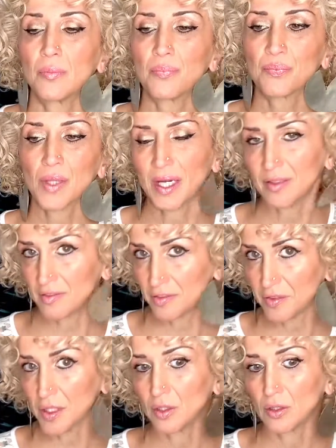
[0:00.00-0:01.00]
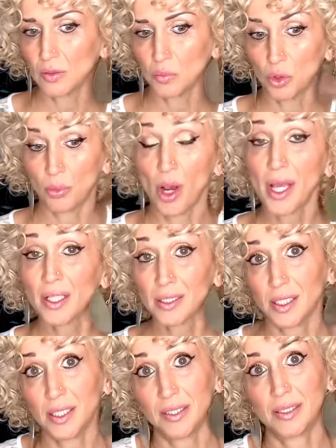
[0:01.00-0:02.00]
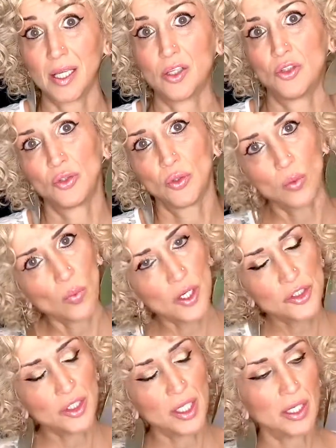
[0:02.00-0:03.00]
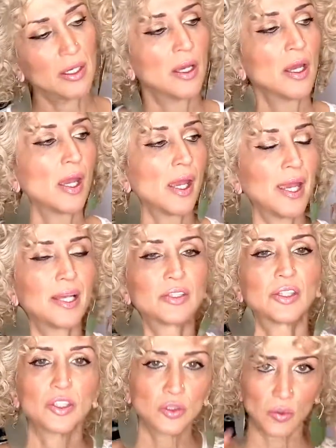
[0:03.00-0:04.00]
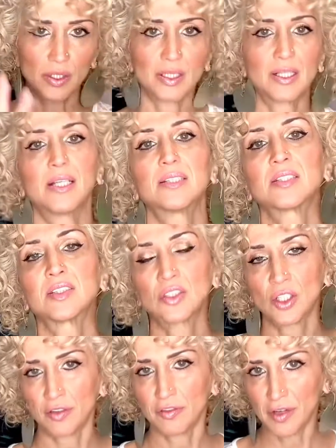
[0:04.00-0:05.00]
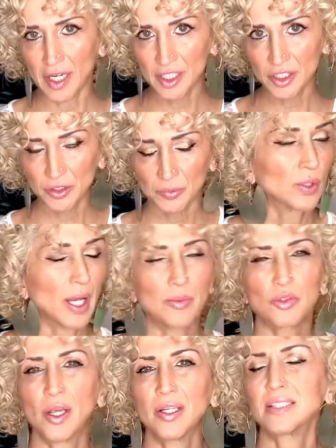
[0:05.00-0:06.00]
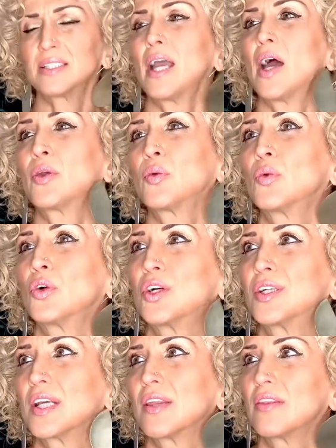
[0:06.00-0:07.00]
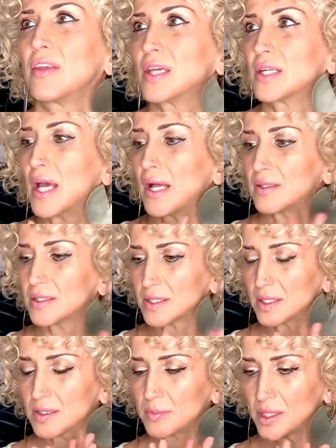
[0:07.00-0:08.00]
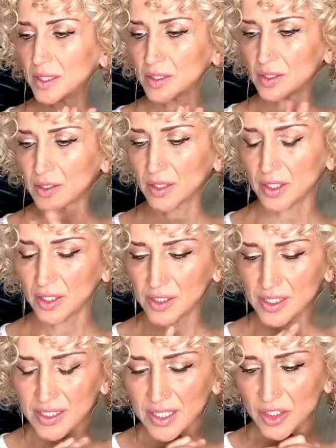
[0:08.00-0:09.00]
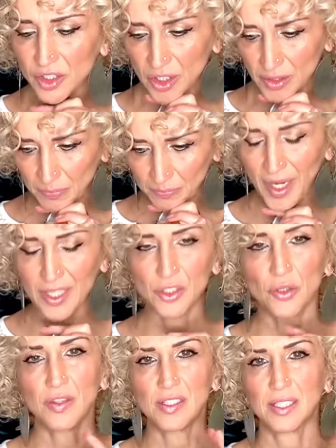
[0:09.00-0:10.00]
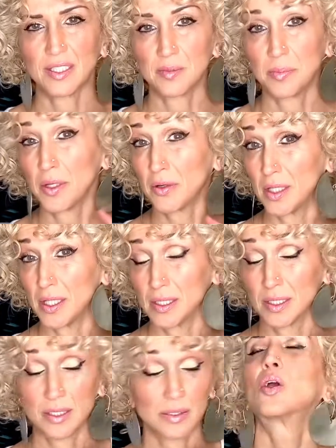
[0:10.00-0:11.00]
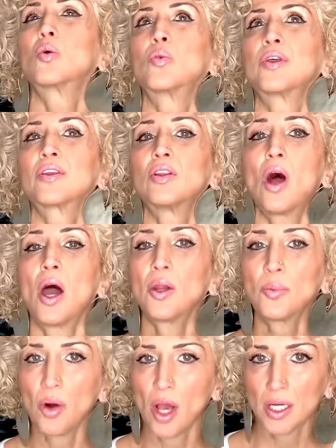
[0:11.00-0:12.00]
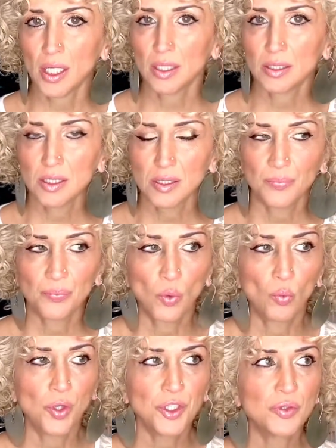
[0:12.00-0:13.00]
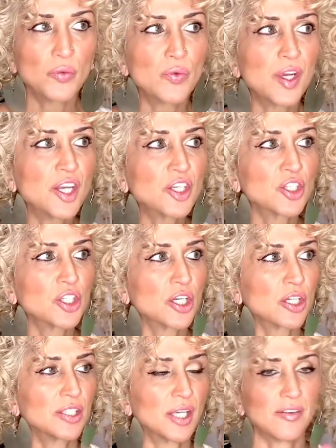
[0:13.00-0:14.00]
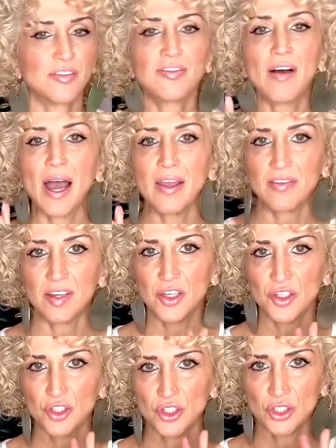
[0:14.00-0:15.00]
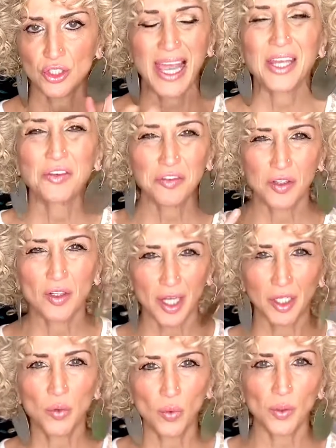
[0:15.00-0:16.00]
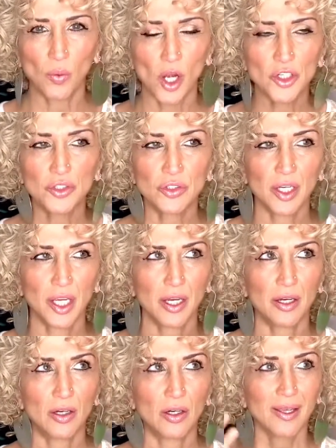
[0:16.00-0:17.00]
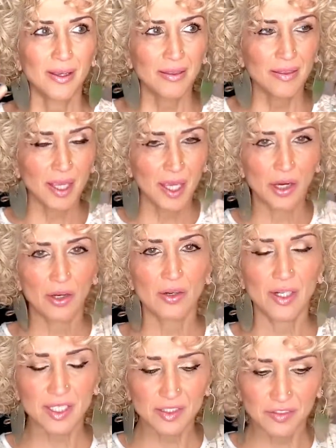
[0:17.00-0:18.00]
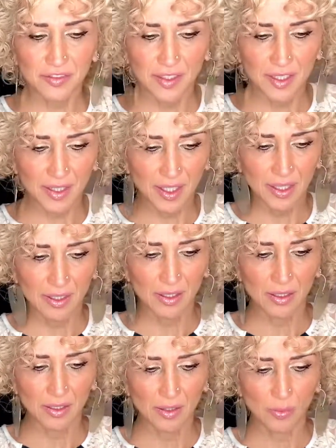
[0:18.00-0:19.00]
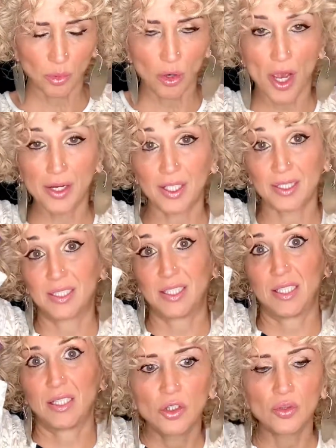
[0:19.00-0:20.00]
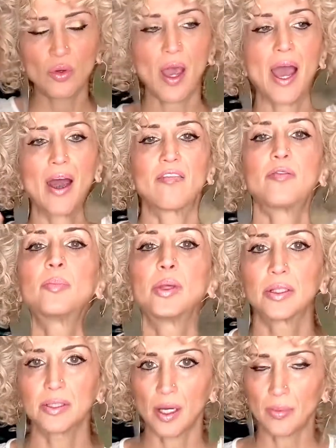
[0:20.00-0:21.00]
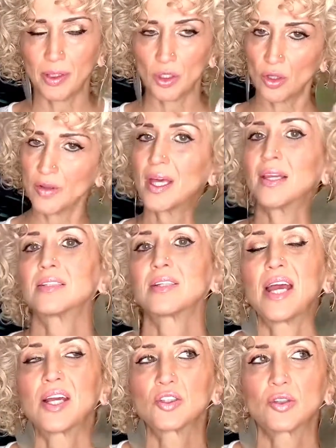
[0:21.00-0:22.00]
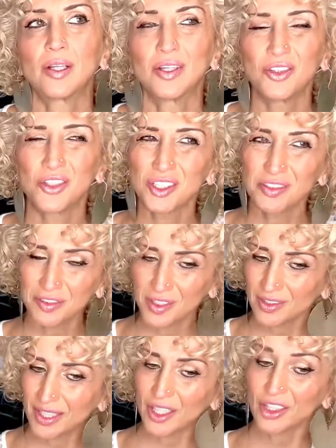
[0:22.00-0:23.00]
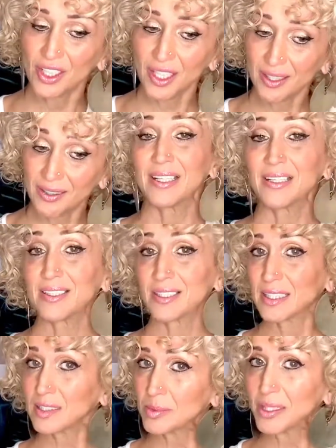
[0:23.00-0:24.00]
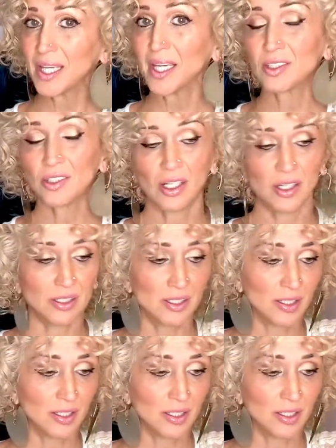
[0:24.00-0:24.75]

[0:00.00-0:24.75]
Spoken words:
I can feel more product on it than you do on wash day, and so I just want to cleanse and start fresh. I'm trying to see how to word the analysis because there's a clear distinction as to this experience. With a lot of products, when you reach day 5-ish and you feel like you want to wash your hair, the hair is feeling producty. You have buildup and all of that is natural, and you just feel like, okay, this has been caked on,